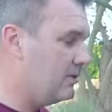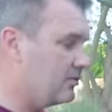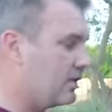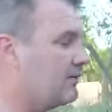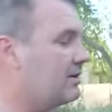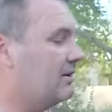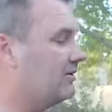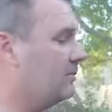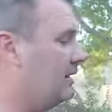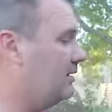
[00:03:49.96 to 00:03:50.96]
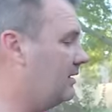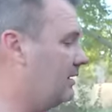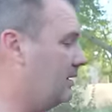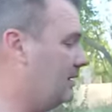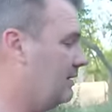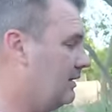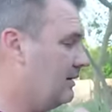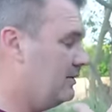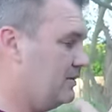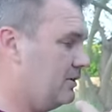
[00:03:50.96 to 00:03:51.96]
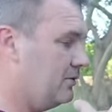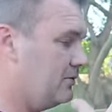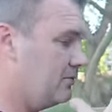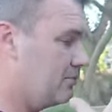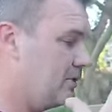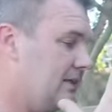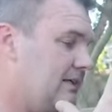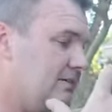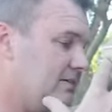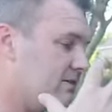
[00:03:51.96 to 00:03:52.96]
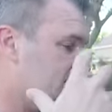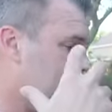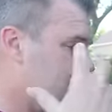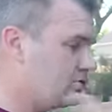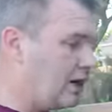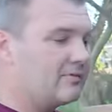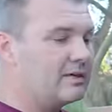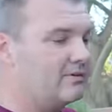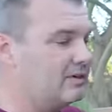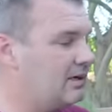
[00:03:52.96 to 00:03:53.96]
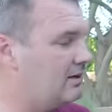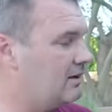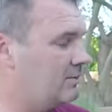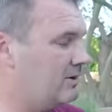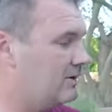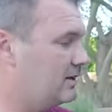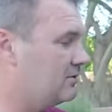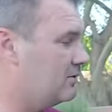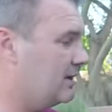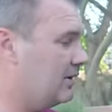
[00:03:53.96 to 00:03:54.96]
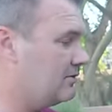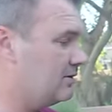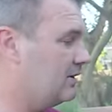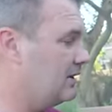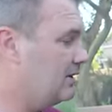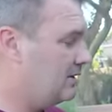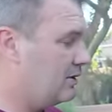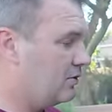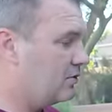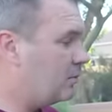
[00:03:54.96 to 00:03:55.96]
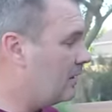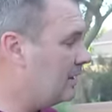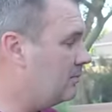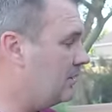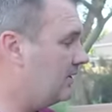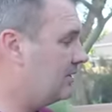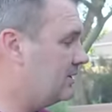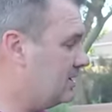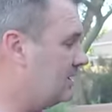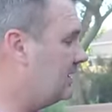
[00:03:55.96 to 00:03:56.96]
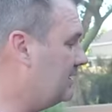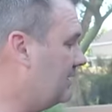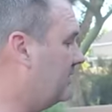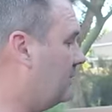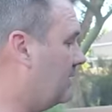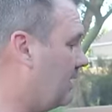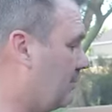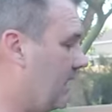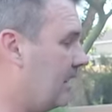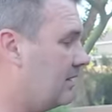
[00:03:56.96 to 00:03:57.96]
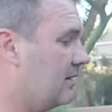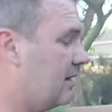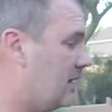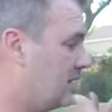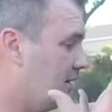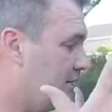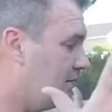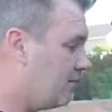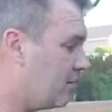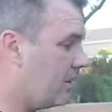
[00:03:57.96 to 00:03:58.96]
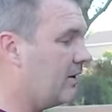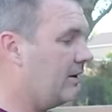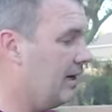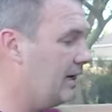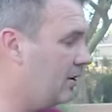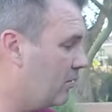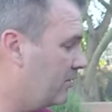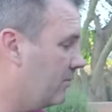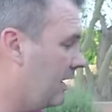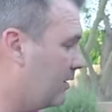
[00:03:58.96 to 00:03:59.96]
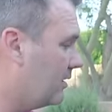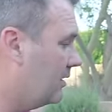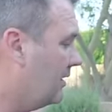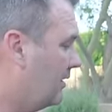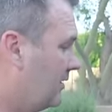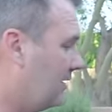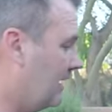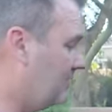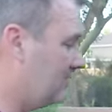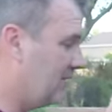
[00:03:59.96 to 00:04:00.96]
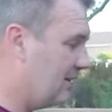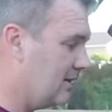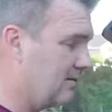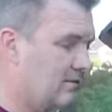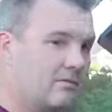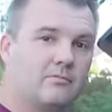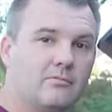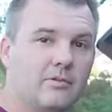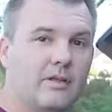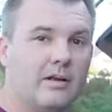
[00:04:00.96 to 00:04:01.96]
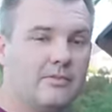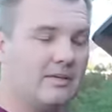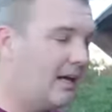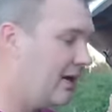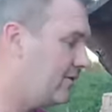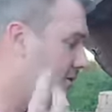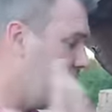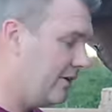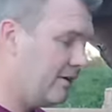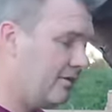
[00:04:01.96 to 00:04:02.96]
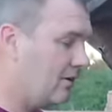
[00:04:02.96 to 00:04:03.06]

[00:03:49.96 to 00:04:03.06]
be driven. It's made, uh, you know, really to just drive it every day. I mean, you got a 2000, you know, 20 Mustang GT 10-speed automatic. You got 480 horsepower. I'd say without the cats and all that other